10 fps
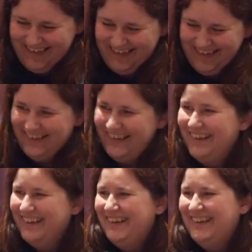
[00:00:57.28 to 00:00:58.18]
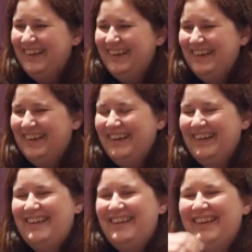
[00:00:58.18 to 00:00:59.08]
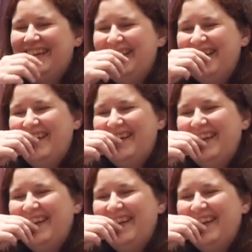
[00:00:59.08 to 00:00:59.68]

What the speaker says: (silent)